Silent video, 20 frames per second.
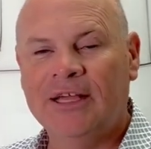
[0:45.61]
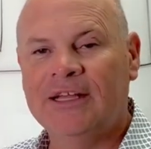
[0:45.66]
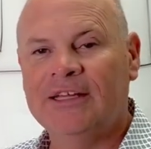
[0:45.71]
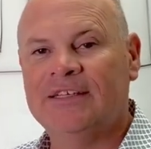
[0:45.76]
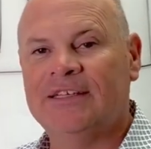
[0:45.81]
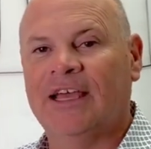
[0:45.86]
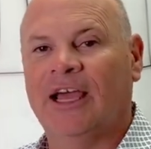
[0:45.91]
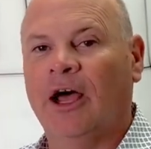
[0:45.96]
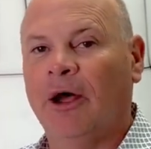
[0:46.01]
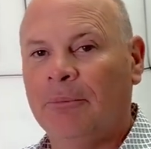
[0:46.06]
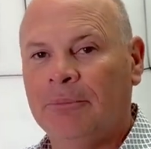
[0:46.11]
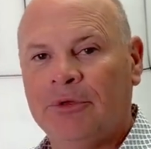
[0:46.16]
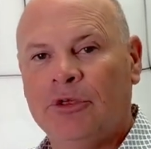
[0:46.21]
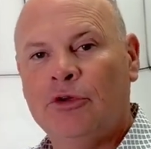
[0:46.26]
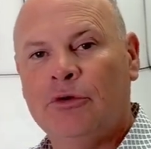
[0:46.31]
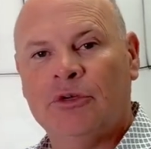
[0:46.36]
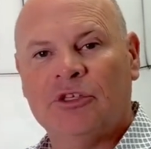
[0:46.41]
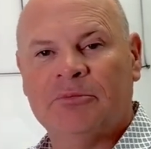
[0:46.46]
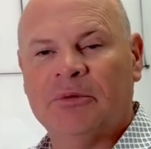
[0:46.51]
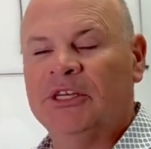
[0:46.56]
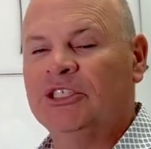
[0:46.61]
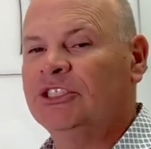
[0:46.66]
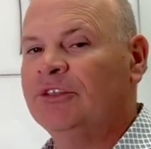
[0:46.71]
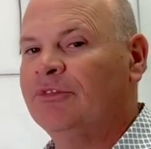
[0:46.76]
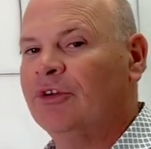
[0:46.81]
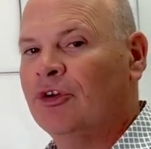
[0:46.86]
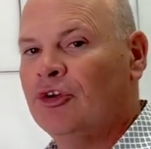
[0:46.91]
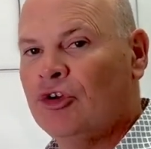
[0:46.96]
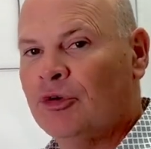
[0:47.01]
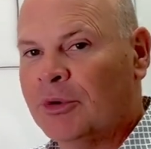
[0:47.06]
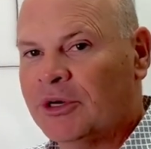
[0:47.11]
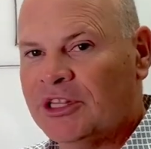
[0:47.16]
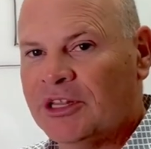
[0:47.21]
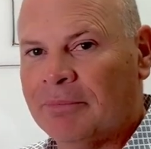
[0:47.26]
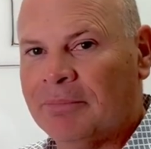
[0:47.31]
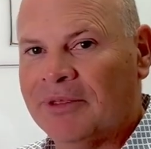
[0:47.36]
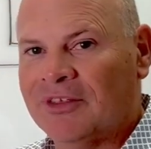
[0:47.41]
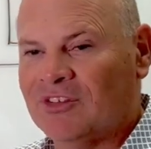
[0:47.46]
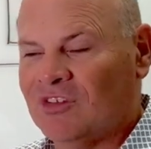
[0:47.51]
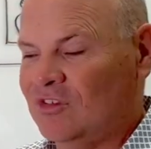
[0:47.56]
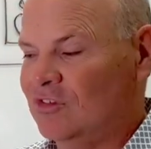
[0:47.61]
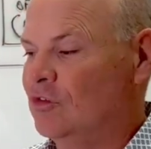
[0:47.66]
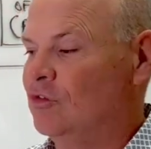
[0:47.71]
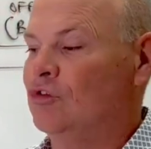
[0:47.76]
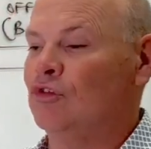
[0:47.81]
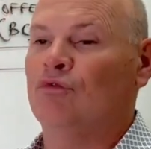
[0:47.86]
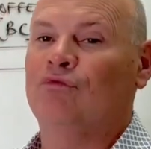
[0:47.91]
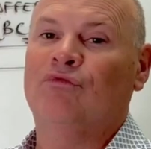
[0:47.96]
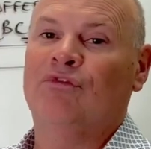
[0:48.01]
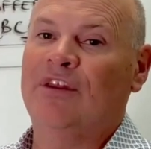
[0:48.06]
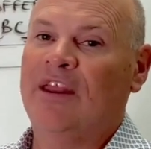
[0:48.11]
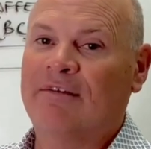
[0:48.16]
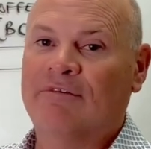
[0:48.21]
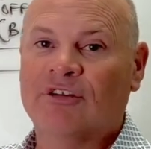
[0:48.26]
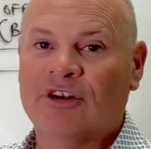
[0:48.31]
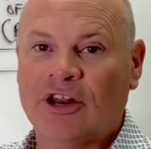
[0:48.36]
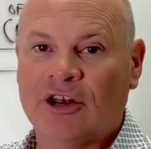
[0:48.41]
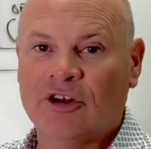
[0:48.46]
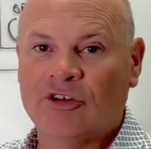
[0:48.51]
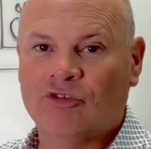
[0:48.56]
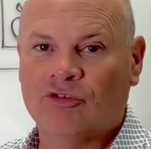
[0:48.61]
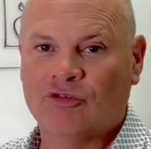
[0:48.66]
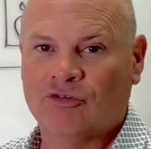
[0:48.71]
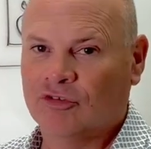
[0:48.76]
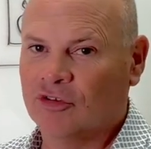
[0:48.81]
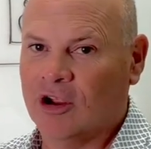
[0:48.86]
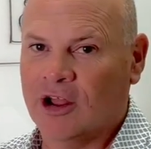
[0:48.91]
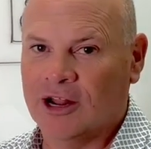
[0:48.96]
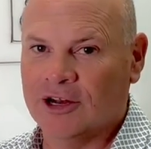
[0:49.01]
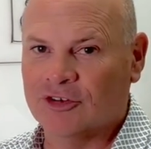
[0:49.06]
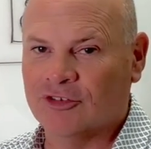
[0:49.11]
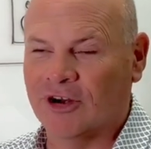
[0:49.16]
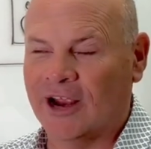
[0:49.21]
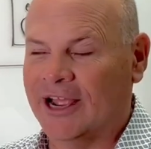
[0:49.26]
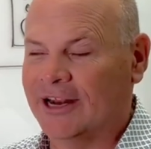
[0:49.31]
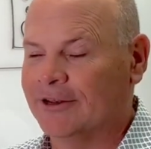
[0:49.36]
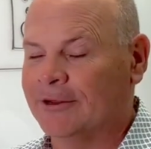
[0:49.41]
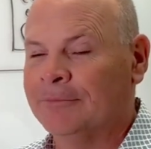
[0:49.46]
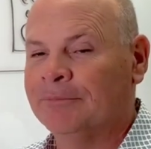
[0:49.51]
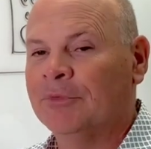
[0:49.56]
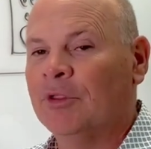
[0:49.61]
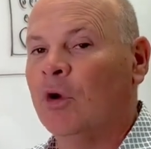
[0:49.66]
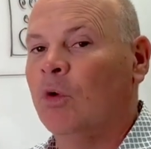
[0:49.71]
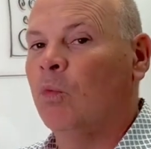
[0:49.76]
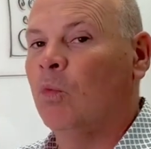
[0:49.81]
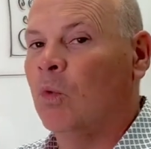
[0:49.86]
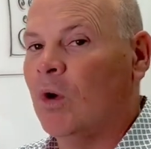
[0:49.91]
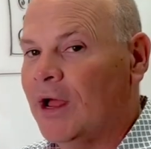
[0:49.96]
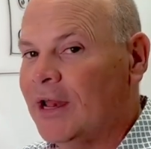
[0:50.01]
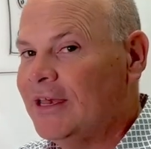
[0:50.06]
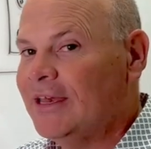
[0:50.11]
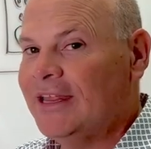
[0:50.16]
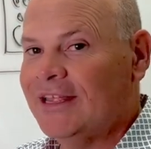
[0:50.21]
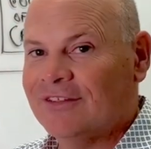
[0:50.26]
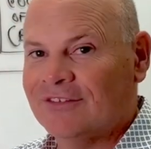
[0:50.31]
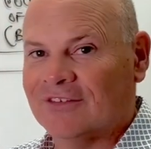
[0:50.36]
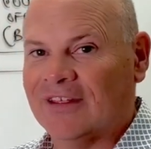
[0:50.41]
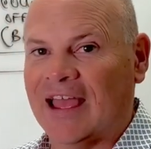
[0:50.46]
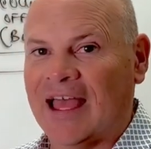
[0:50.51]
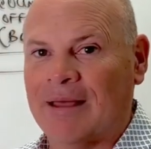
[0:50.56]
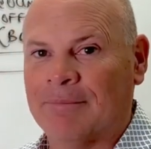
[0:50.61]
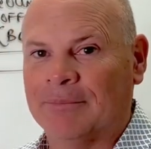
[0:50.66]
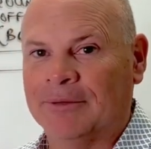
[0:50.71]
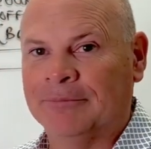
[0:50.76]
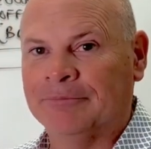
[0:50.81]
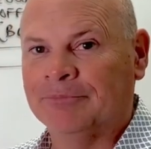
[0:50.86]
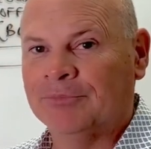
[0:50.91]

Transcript: to help you, especially if you're newer in the business and you've never done a contract, what needs to happen.